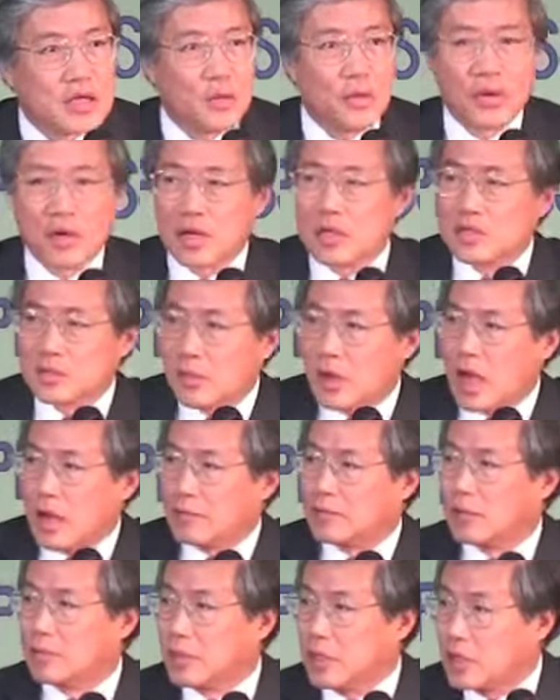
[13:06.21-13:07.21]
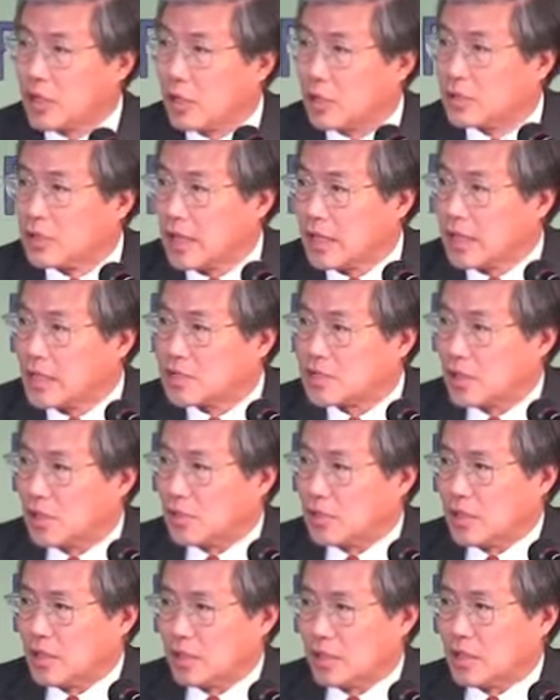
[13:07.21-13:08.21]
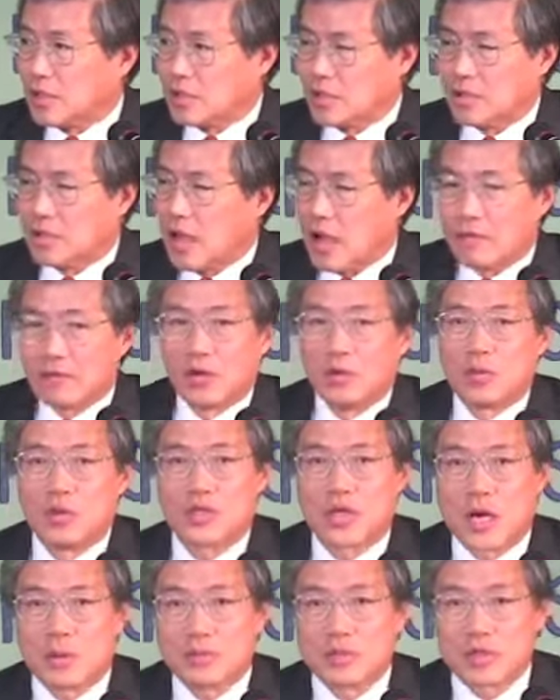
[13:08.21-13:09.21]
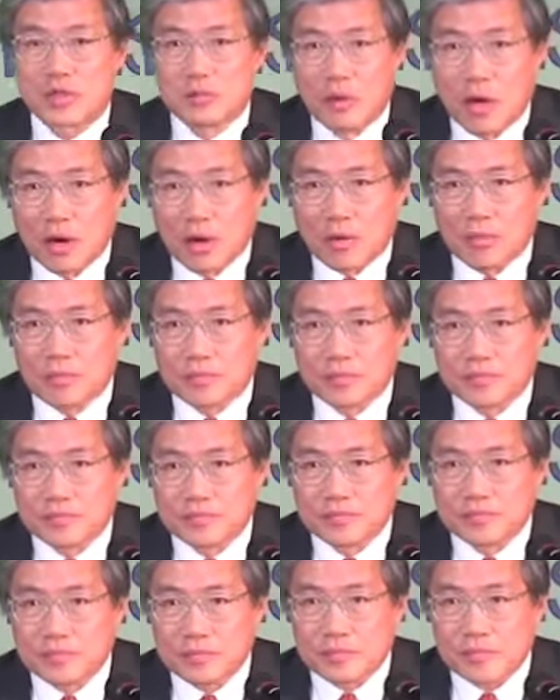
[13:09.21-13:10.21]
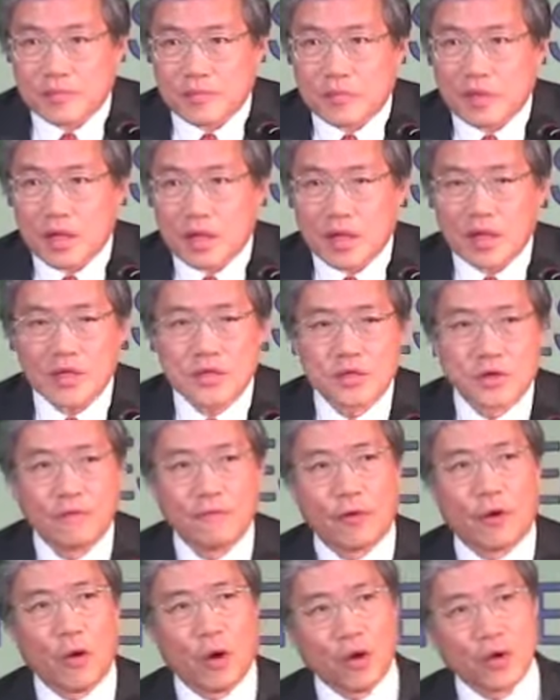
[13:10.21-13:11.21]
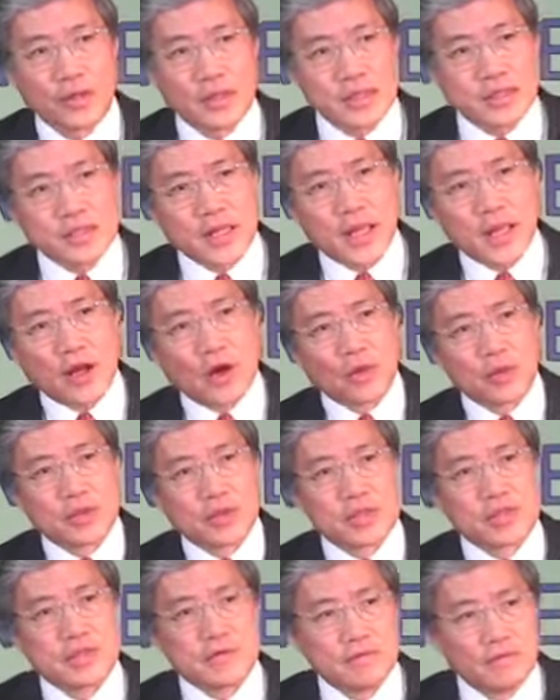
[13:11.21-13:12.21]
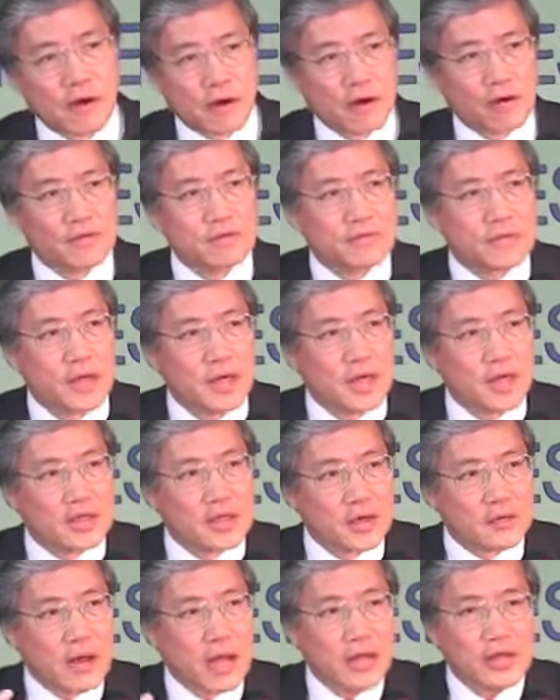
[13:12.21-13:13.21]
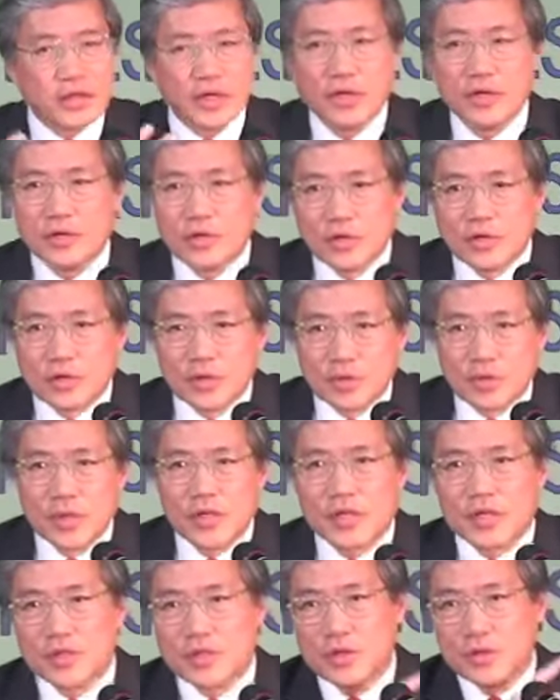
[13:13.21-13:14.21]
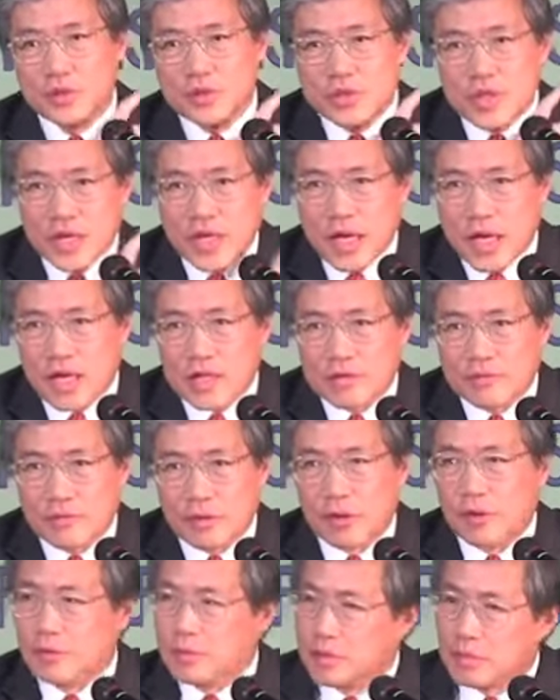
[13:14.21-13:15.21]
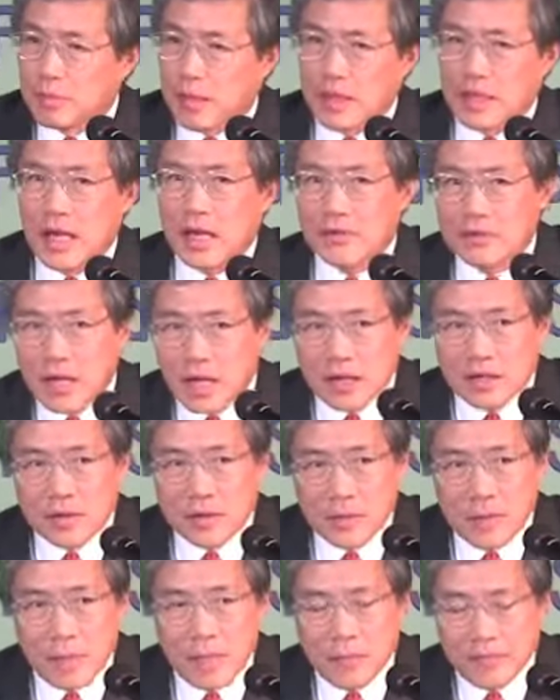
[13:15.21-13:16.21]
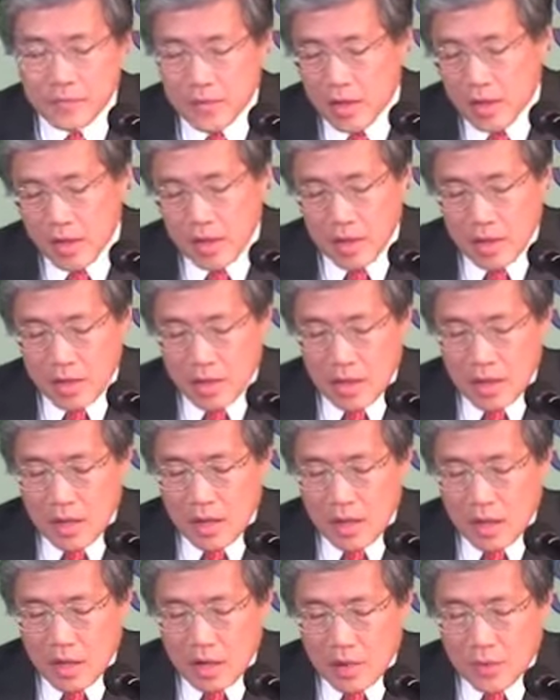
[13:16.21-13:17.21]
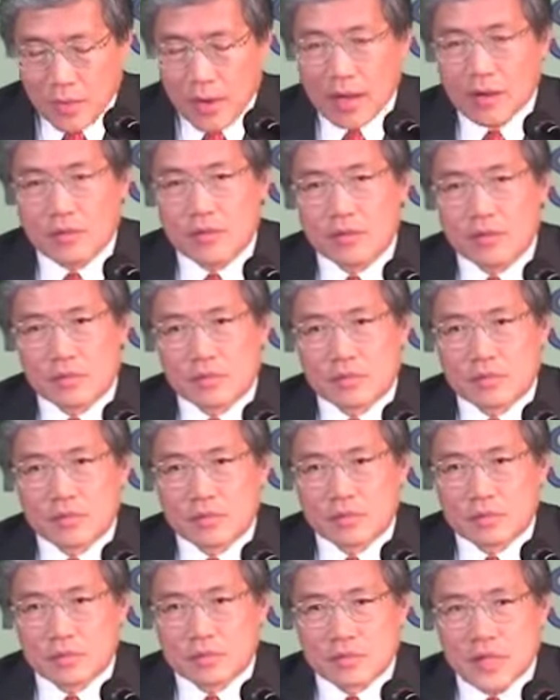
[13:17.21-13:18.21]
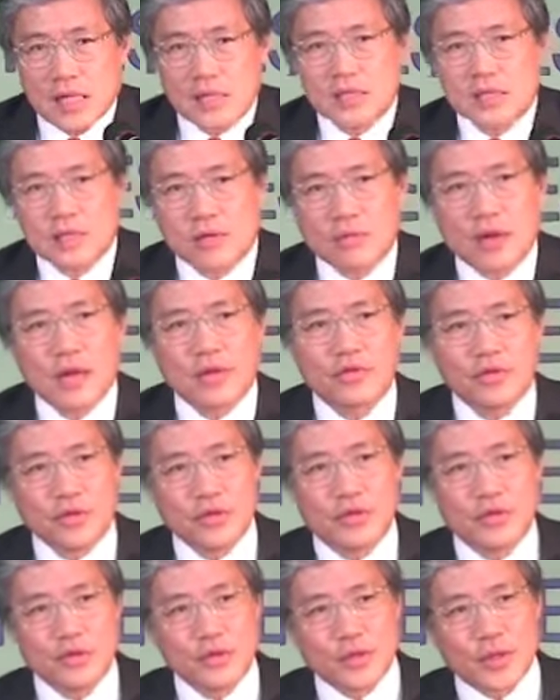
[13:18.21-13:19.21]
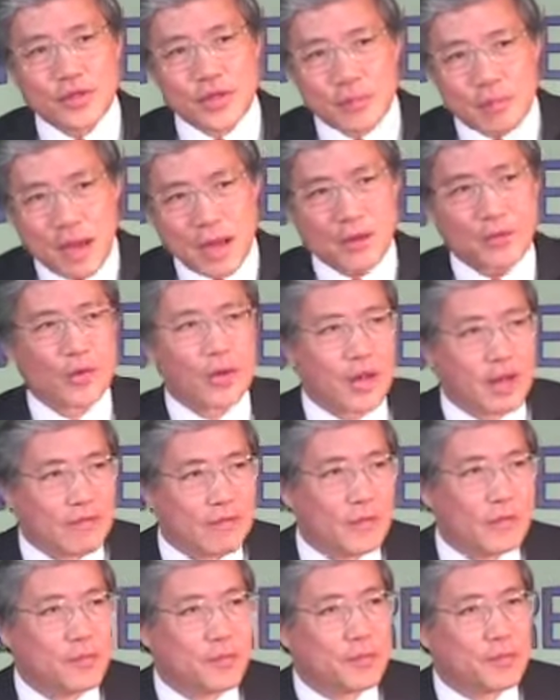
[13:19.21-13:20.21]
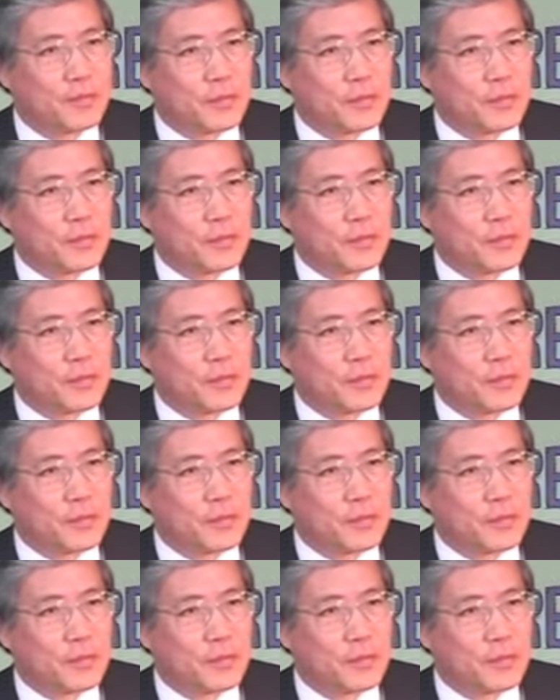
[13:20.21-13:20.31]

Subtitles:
And the workers won't have to be told that it's all you have no more jobs tomorrow. So for all the stakeholders involved, the right thing to do is to use the cash flow to pay down debt. Well, that's the right thing to do at the micro level.